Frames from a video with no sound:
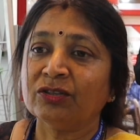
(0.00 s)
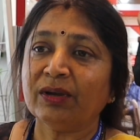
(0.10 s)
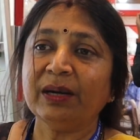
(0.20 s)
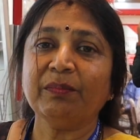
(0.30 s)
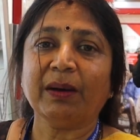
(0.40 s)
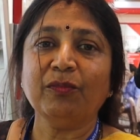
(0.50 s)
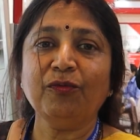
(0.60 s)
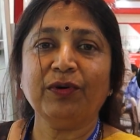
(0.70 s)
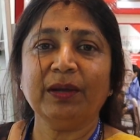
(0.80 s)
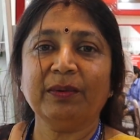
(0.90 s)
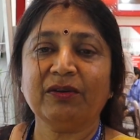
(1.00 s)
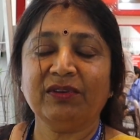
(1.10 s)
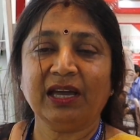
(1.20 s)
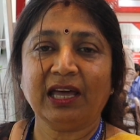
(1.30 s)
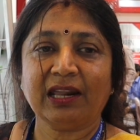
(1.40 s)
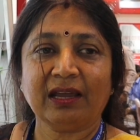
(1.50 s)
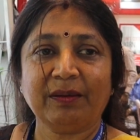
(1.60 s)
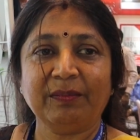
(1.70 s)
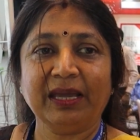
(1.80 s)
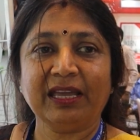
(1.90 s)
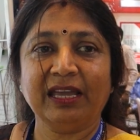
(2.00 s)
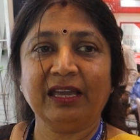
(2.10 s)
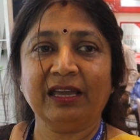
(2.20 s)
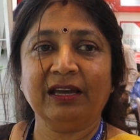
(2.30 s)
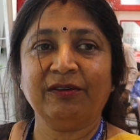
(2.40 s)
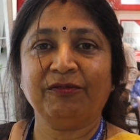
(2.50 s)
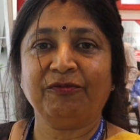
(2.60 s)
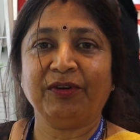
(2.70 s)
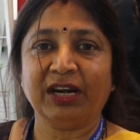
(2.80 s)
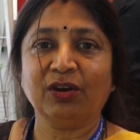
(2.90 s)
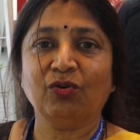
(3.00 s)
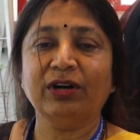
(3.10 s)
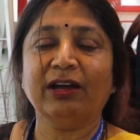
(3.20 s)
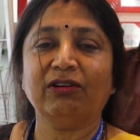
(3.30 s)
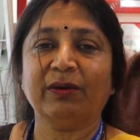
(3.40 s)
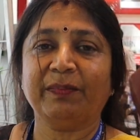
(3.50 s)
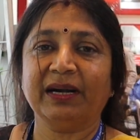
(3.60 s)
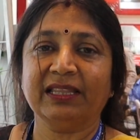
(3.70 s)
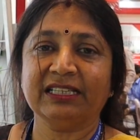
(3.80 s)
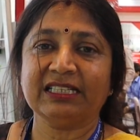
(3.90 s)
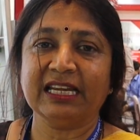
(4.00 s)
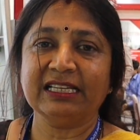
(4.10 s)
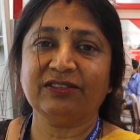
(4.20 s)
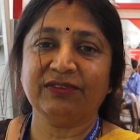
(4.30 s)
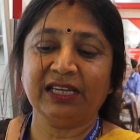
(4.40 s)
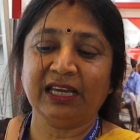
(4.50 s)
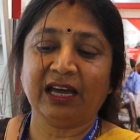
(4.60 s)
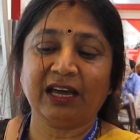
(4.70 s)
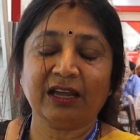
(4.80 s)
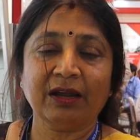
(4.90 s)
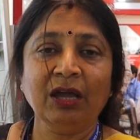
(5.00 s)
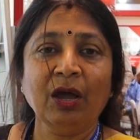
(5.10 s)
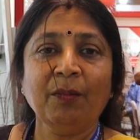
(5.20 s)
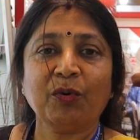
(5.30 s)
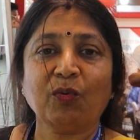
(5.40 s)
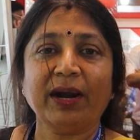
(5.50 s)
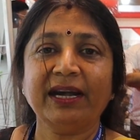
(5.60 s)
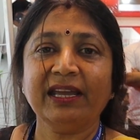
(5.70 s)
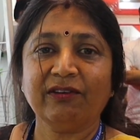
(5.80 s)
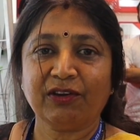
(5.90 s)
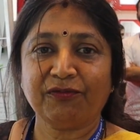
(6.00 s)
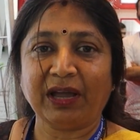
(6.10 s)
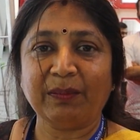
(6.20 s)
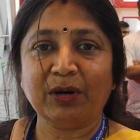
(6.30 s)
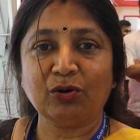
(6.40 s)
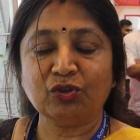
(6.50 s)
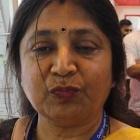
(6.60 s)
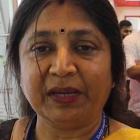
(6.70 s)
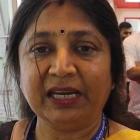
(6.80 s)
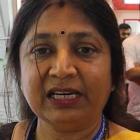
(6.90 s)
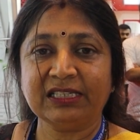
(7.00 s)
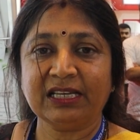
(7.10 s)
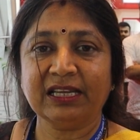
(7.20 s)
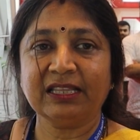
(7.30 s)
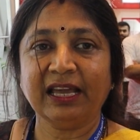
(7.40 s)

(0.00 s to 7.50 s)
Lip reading: So in bamboo fiber we are making very good development these days. We are providing our fiber to spinners.